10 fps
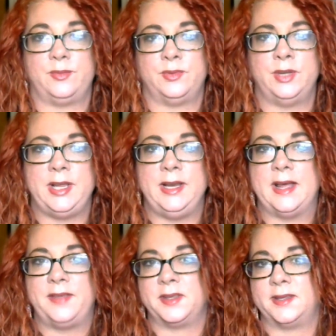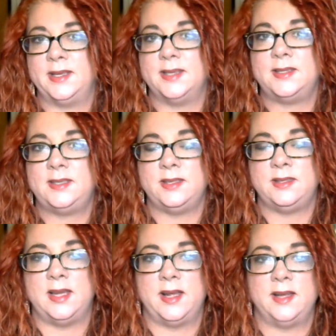looking at the list
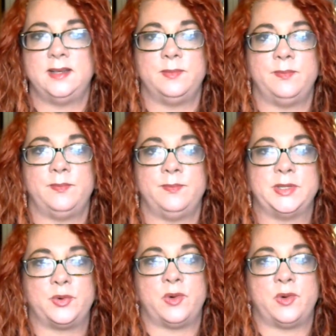that Mr.